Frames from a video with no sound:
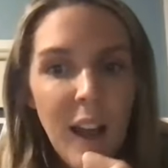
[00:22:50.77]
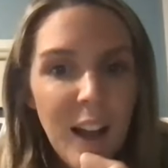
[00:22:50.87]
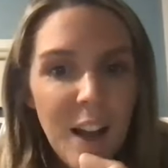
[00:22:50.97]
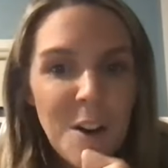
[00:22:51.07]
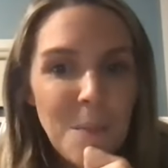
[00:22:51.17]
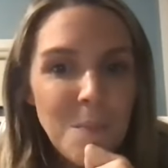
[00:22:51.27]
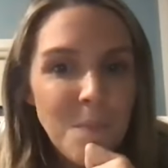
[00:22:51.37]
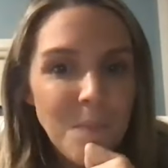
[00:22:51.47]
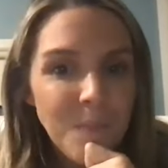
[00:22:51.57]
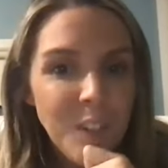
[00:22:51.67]

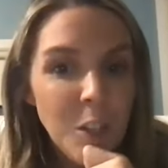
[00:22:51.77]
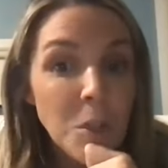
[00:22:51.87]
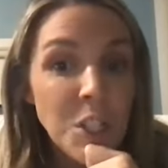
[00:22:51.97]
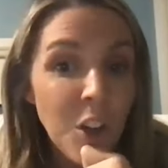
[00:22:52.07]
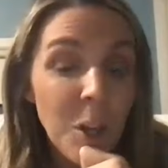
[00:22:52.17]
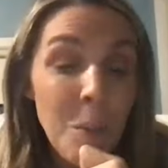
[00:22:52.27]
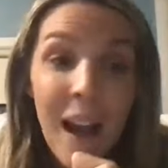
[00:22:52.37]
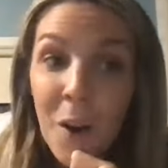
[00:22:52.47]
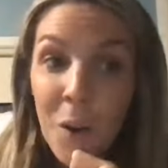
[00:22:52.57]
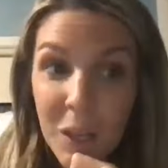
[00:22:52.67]
Sharing about
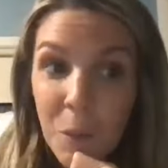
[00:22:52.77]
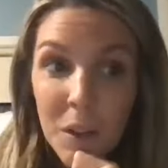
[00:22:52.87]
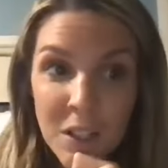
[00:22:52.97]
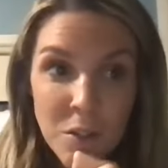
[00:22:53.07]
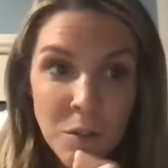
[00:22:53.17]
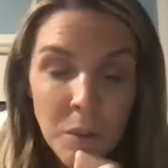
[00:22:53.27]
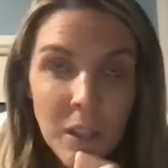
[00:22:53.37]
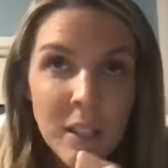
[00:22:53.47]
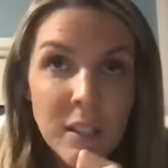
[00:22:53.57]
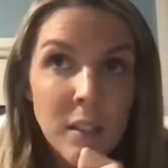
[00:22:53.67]
how anyone can do
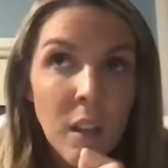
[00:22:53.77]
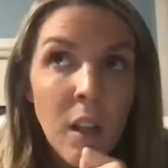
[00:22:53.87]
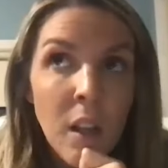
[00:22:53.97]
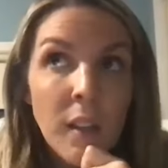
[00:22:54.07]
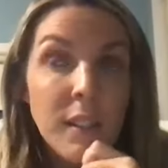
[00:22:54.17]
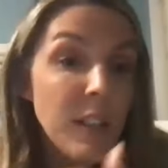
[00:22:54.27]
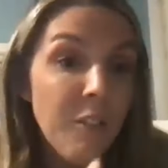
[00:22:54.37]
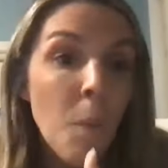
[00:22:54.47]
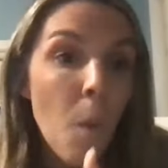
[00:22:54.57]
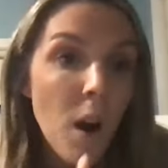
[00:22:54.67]
this, the
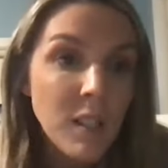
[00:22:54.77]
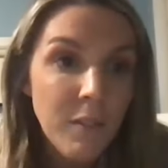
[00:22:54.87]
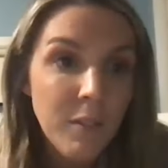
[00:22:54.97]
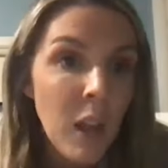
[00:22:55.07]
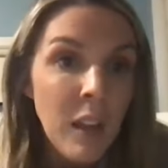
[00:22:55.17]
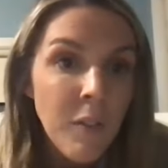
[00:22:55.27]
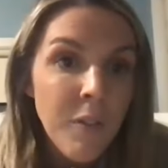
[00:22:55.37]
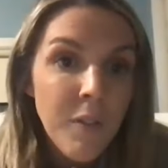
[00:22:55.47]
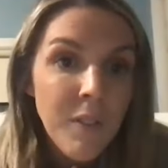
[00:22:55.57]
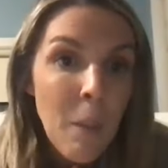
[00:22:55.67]
different walks of
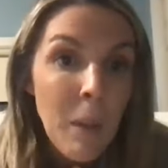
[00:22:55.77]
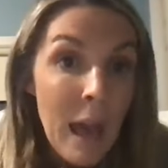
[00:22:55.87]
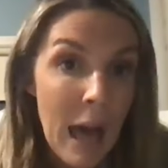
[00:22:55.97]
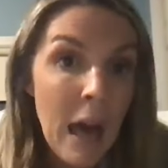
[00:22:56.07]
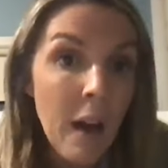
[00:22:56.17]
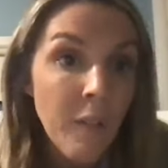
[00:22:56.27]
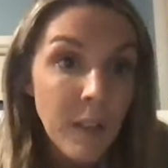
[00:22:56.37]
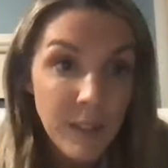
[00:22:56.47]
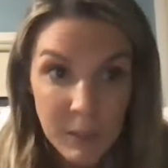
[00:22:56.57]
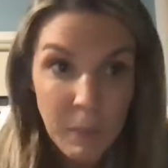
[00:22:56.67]
life that we have
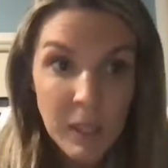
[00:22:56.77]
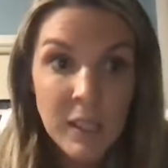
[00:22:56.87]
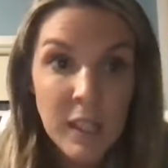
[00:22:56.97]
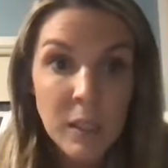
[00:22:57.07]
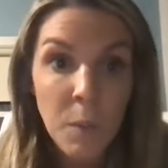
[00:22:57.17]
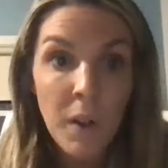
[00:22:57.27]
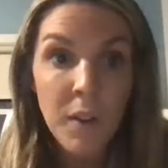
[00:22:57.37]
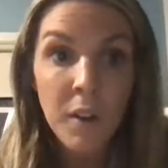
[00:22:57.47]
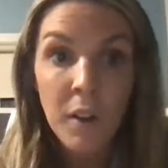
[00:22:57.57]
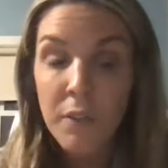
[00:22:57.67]
in this business,
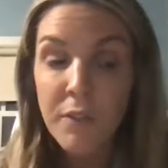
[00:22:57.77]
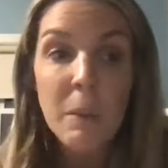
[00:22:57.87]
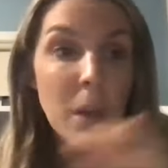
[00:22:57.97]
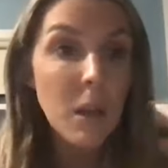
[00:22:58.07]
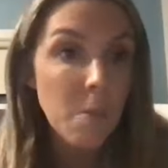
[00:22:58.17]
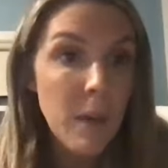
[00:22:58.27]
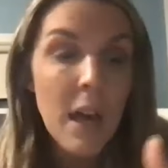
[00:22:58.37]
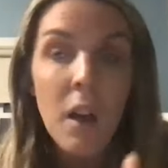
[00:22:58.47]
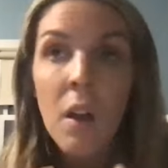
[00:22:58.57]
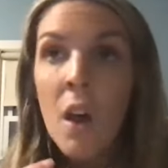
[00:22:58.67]
whether you're female,
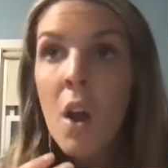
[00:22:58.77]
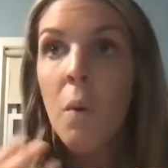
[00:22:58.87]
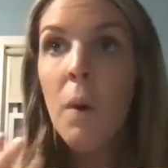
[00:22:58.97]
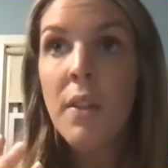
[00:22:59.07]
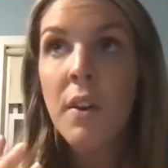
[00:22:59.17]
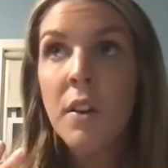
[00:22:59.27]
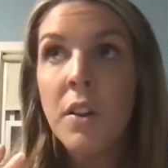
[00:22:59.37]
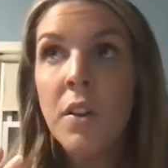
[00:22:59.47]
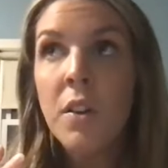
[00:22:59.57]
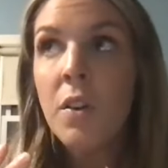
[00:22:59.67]
male, whether
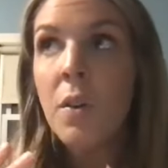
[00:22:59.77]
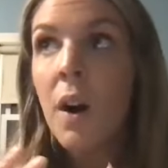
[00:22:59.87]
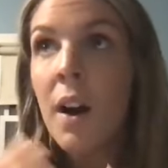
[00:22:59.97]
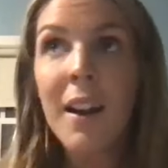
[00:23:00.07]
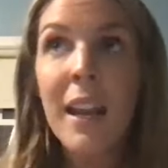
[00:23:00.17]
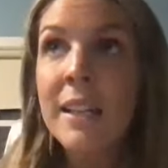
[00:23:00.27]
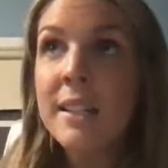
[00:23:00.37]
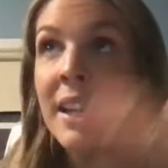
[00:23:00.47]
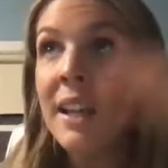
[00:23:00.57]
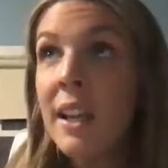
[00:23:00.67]
you are
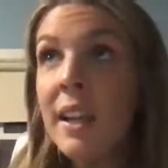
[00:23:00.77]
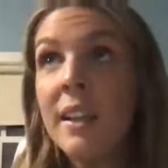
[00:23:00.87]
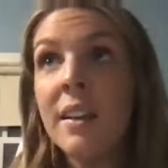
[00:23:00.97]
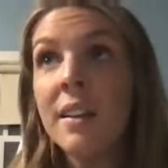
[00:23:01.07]
18,